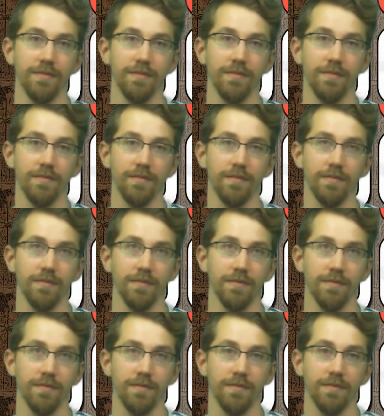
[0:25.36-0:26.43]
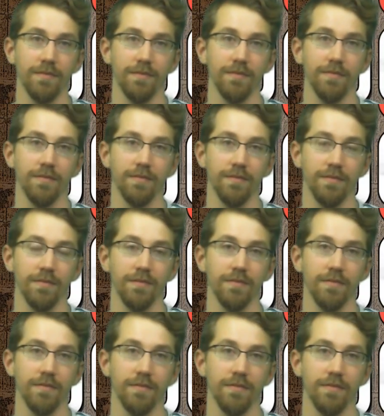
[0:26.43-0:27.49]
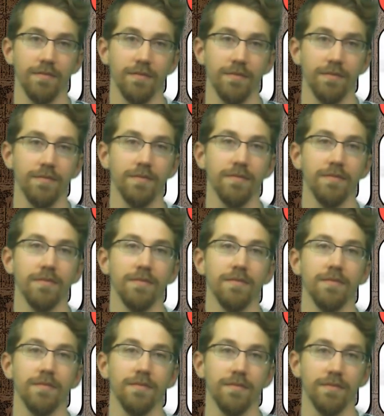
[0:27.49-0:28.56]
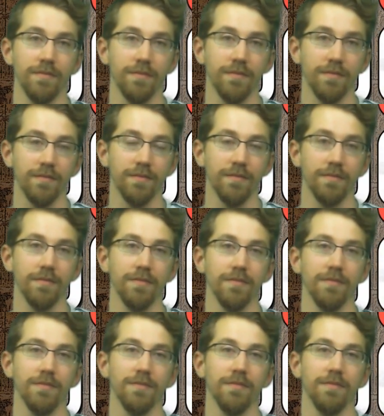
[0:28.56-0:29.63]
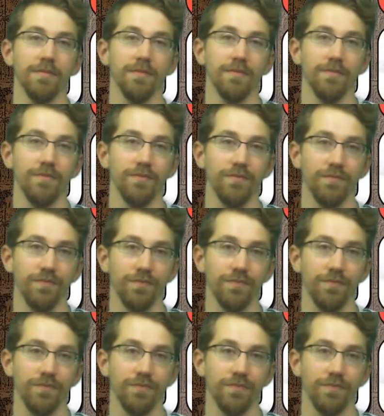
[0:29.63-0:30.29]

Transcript: [no speech]